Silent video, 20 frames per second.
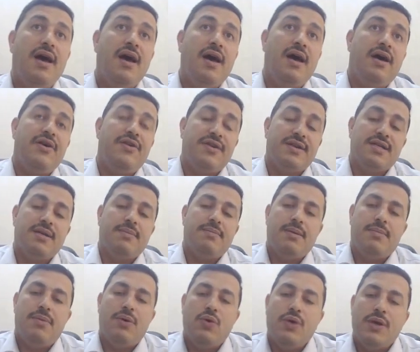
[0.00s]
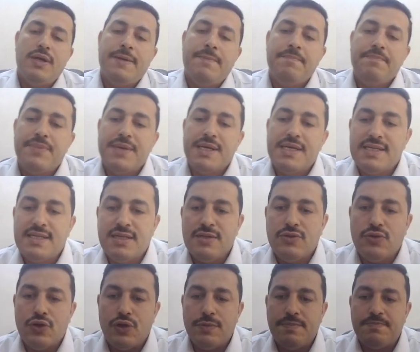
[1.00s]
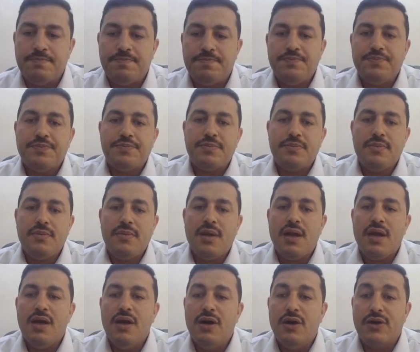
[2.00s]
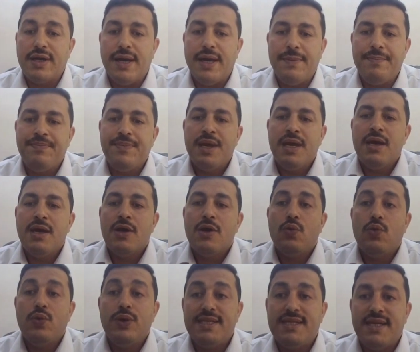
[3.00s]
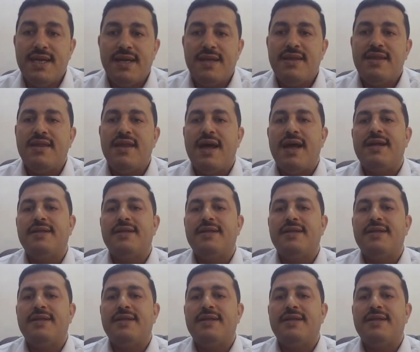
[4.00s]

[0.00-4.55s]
irritable bowel syndrome. Okay, we said